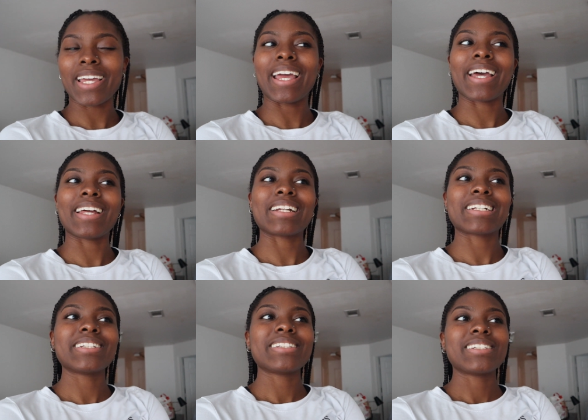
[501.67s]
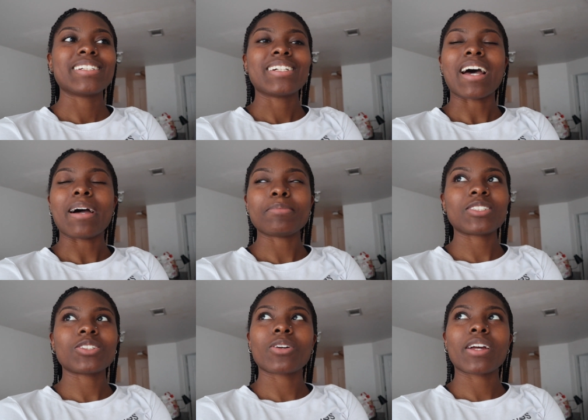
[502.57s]
And I'm
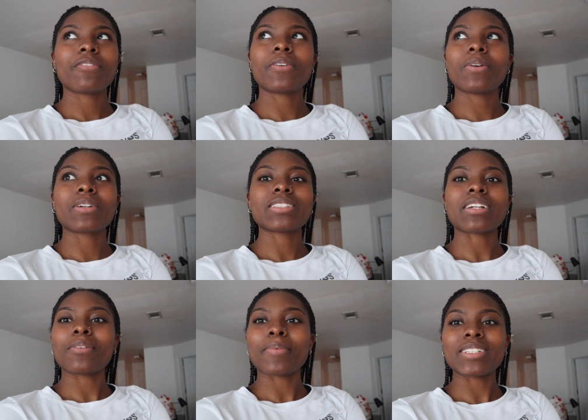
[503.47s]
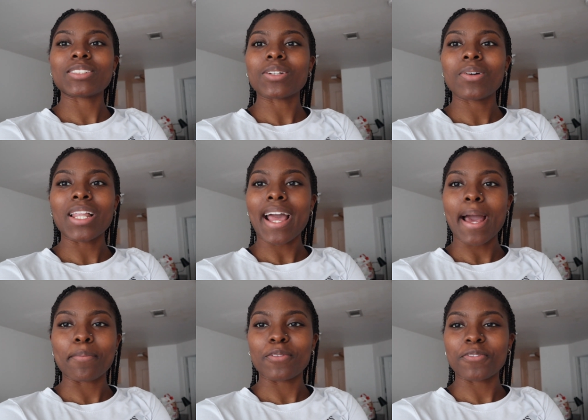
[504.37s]
just so grateful because everybody's so like
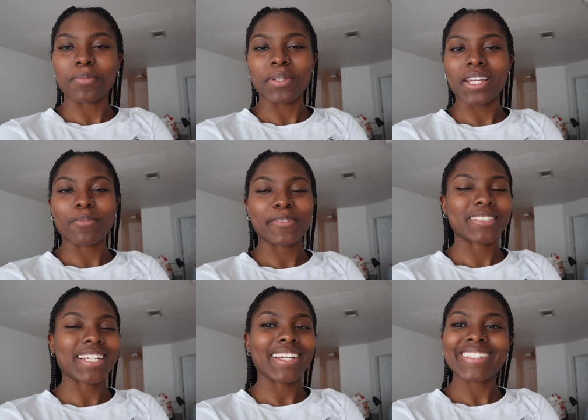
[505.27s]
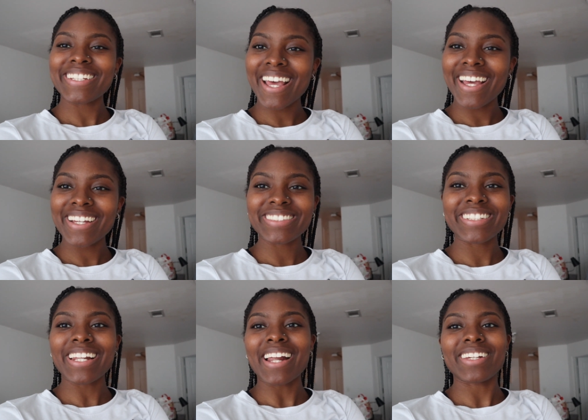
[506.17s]
happy for me. Everyone's like, yes,
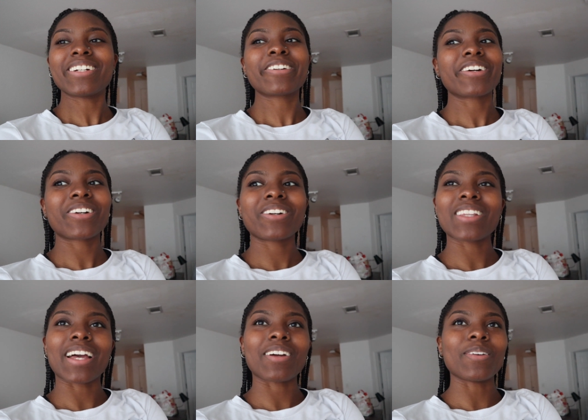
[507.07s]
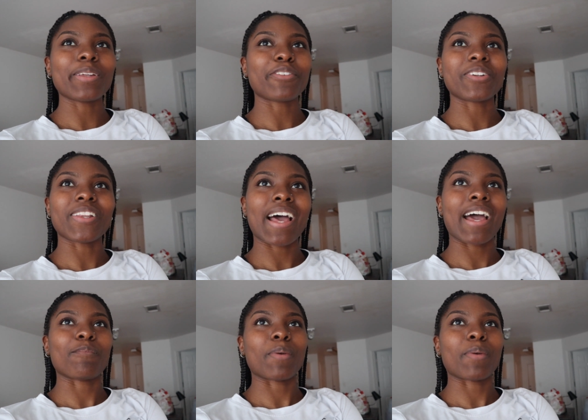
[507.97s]
get out of here, girl. Like, go live your life.